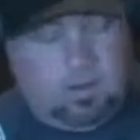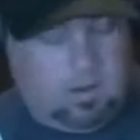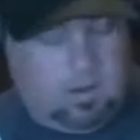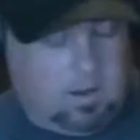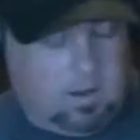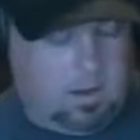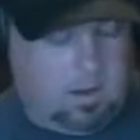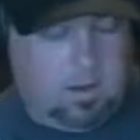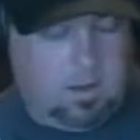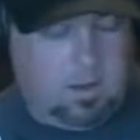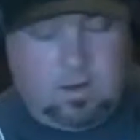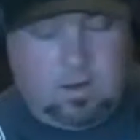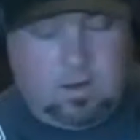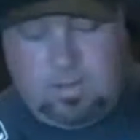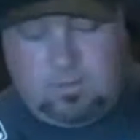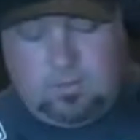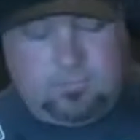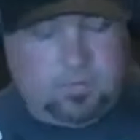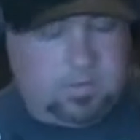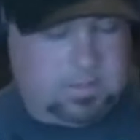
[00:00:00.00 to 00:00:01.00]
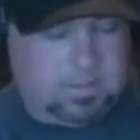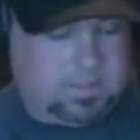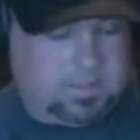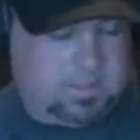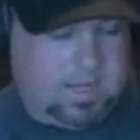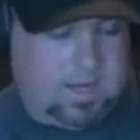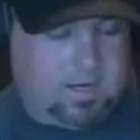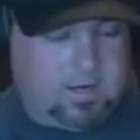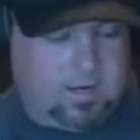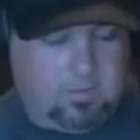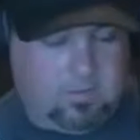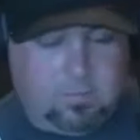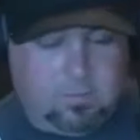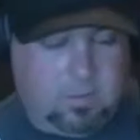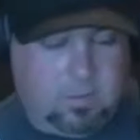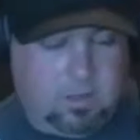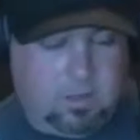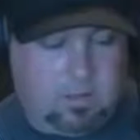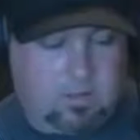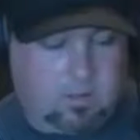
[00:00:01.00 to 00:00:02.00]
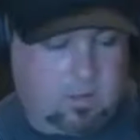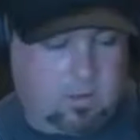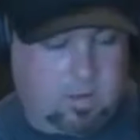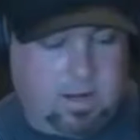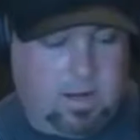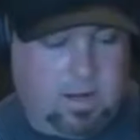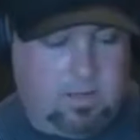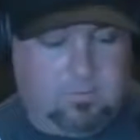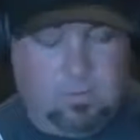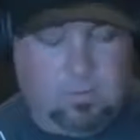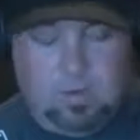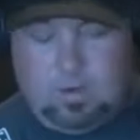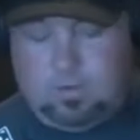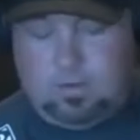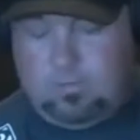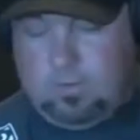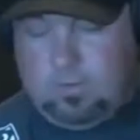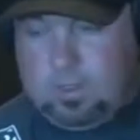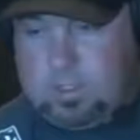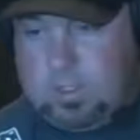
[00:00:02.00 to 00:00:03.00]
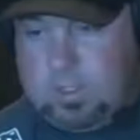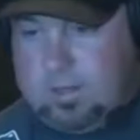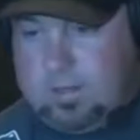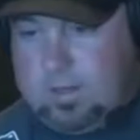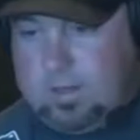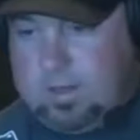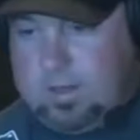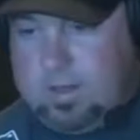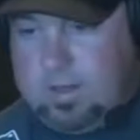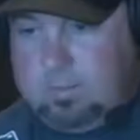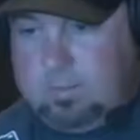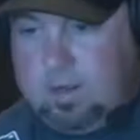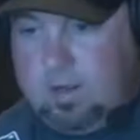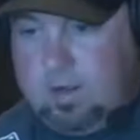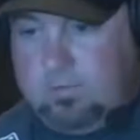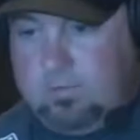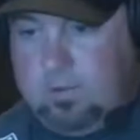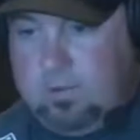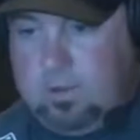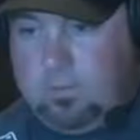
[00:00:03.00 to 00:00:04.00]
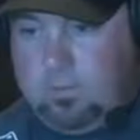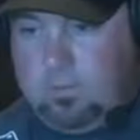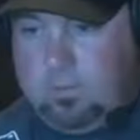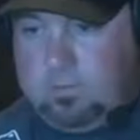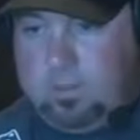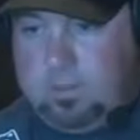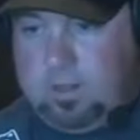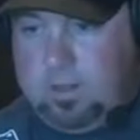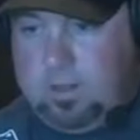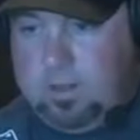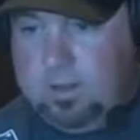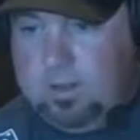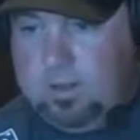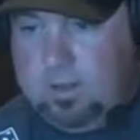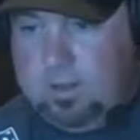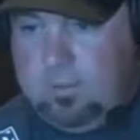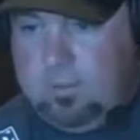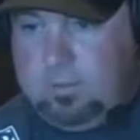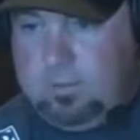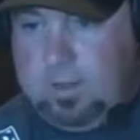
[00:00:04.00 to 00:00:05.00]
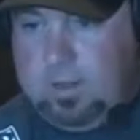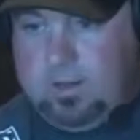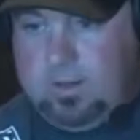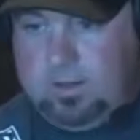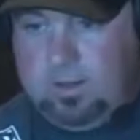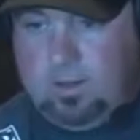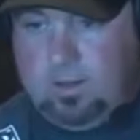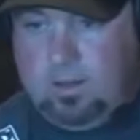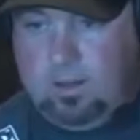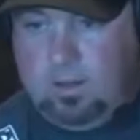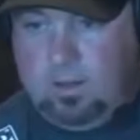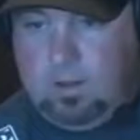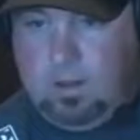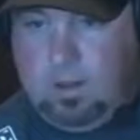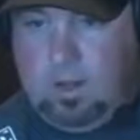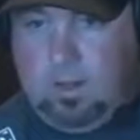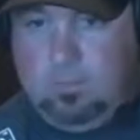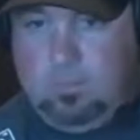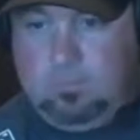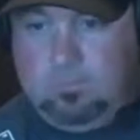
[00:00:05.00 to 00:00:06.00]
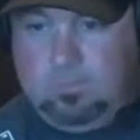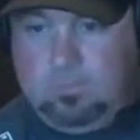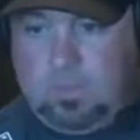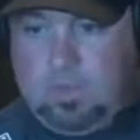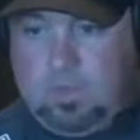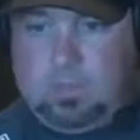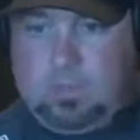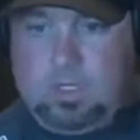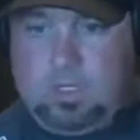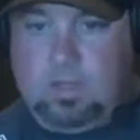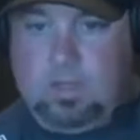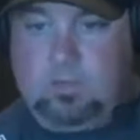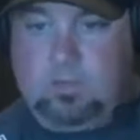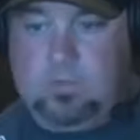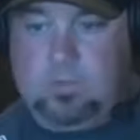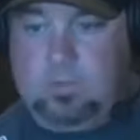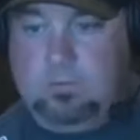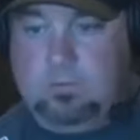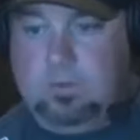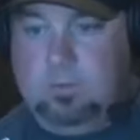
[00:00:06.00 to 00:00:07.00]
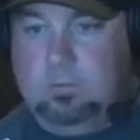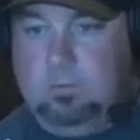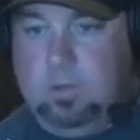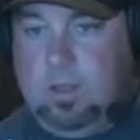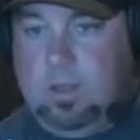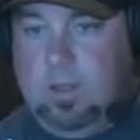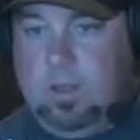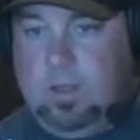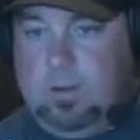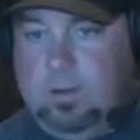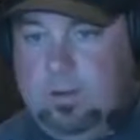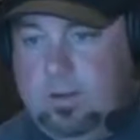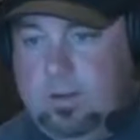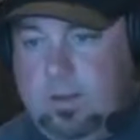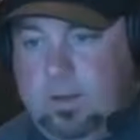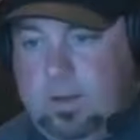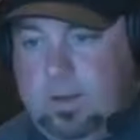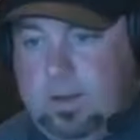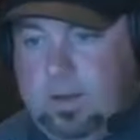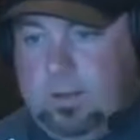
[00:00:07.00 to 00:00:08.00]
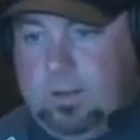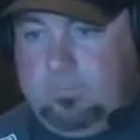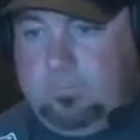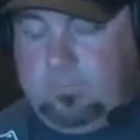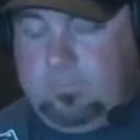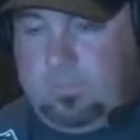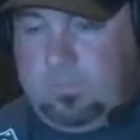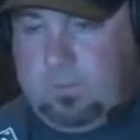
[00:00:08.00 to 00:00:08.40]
uh, you know, I think for the sake of the Bellator light heavyweight division, I think a Nemkov win would be would be ideal. Um, give a chance for some new blood. Um,